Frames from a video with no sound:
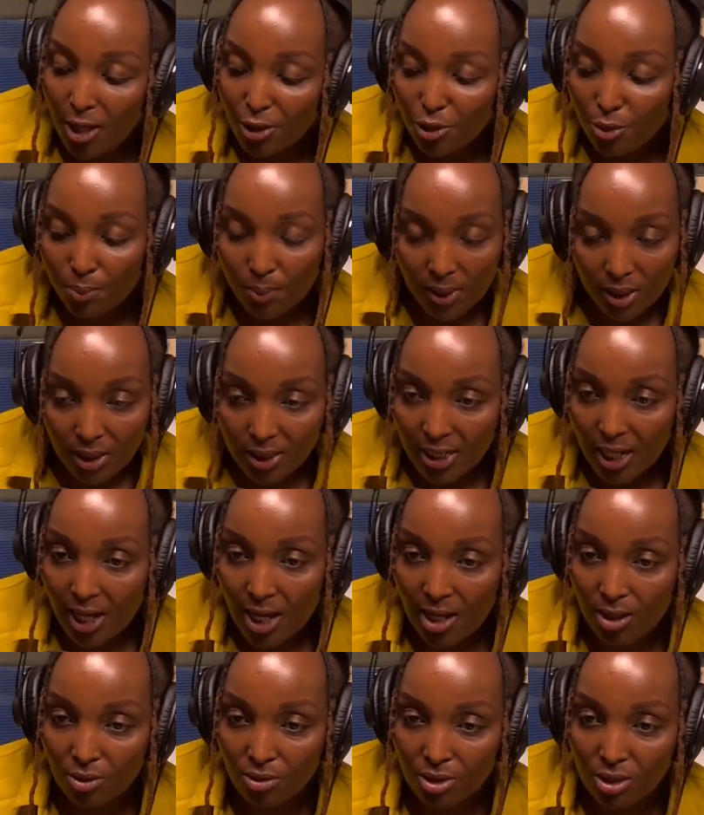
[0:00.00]
build a
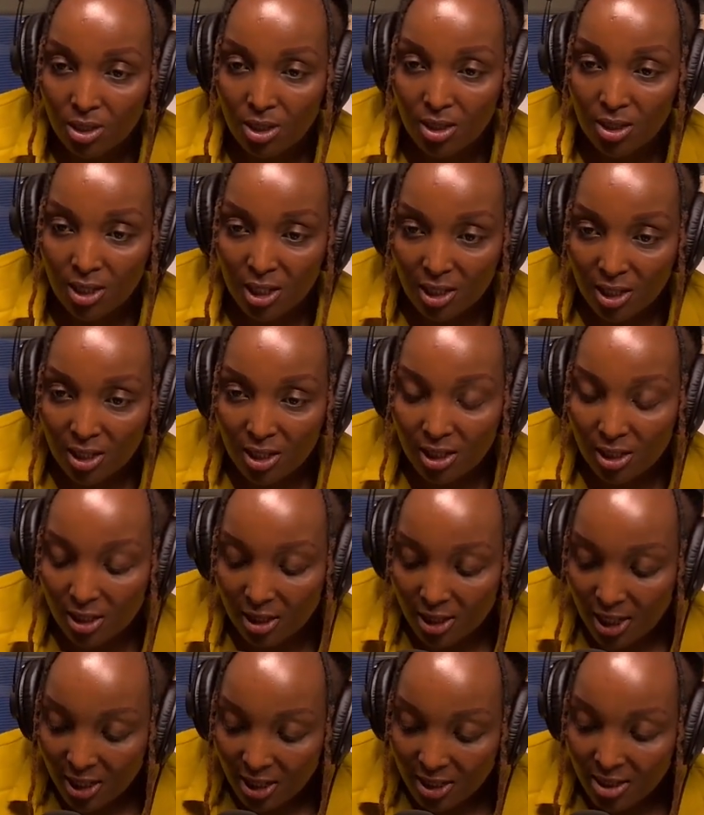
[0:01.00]
house,
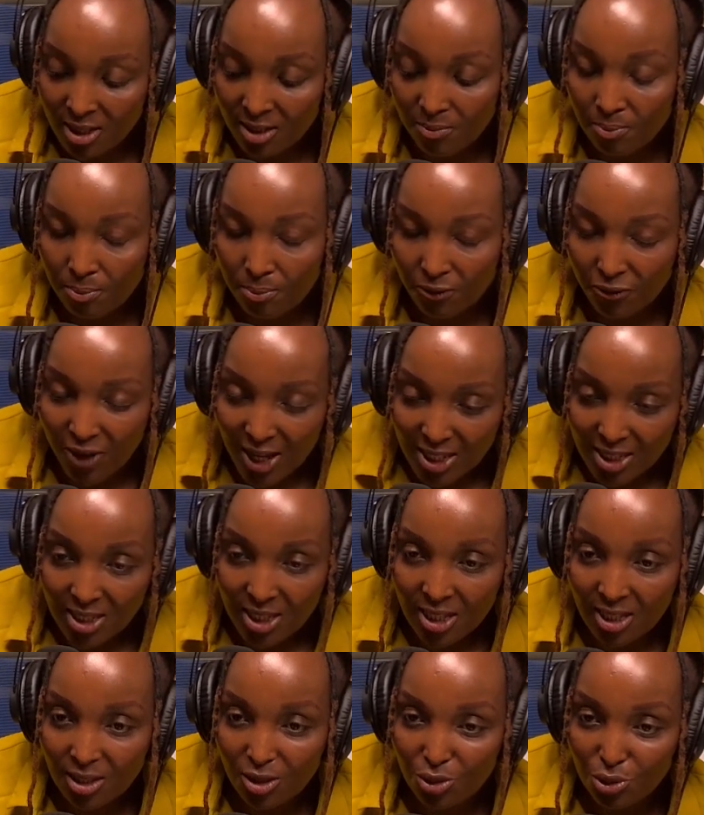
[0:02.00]
that is the first
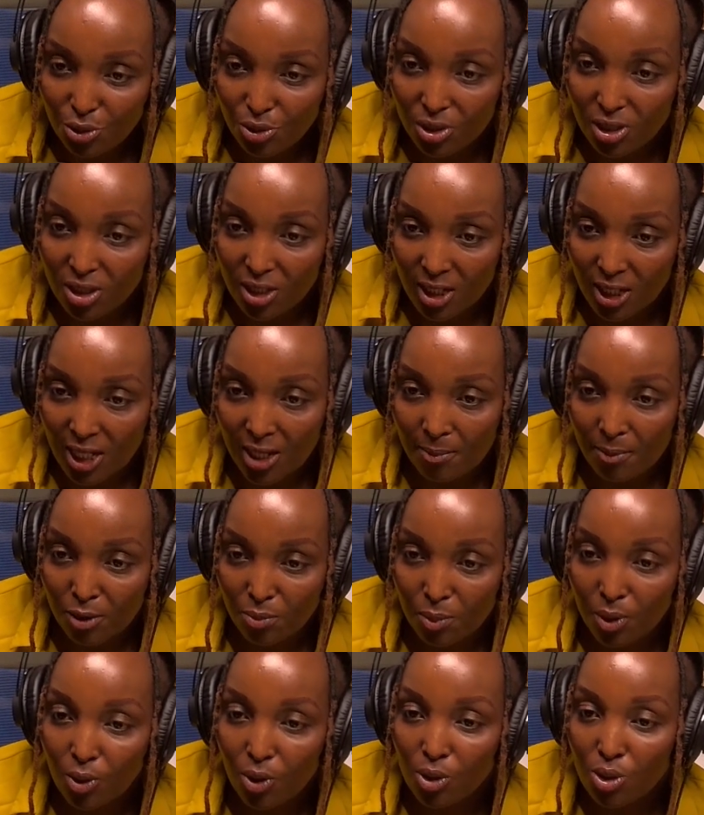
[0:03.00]
thing you should think about,
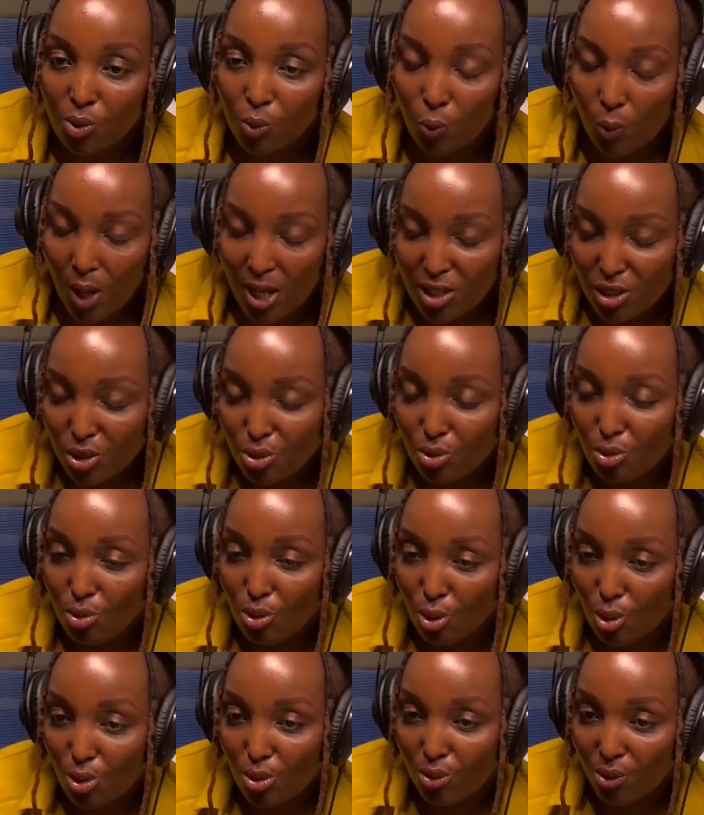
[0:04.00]
because once you
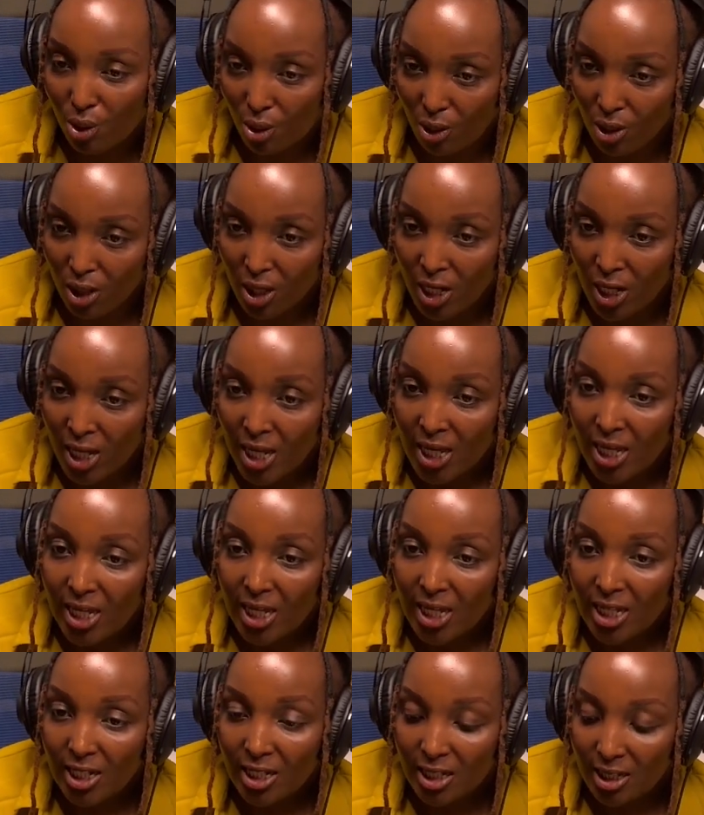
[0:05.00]
go wrong
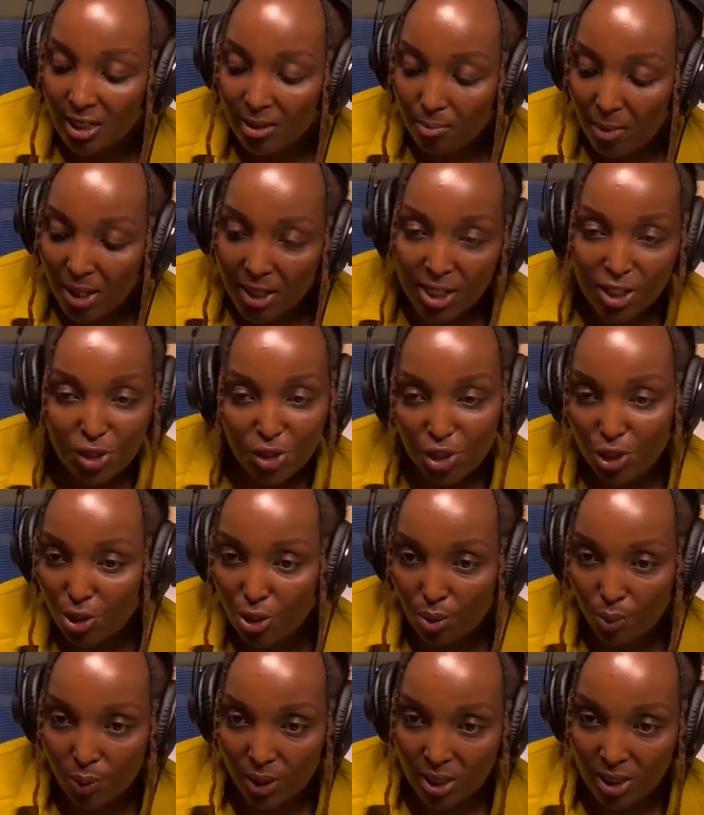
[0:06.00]
in managing
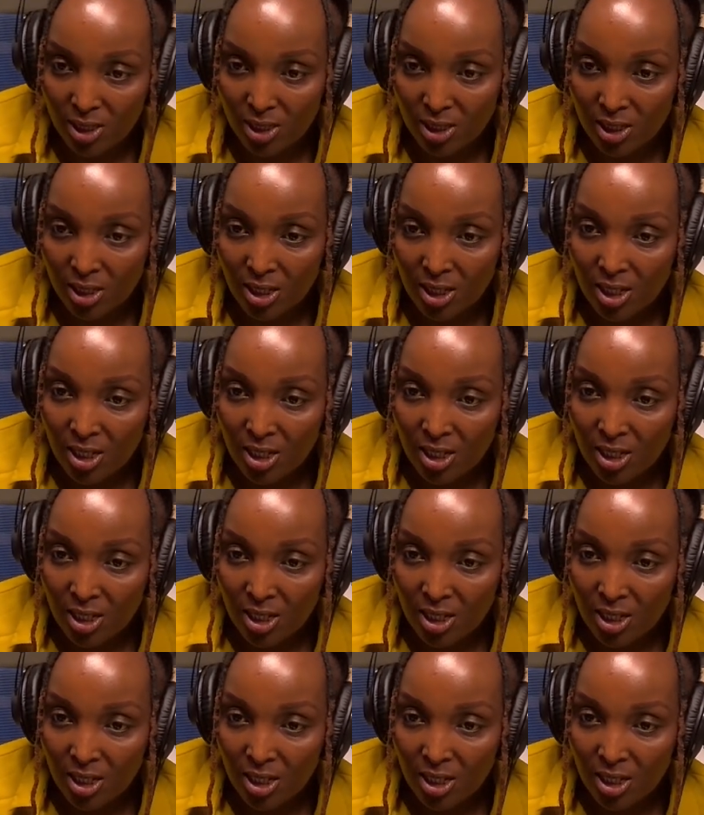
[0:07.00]
your waste,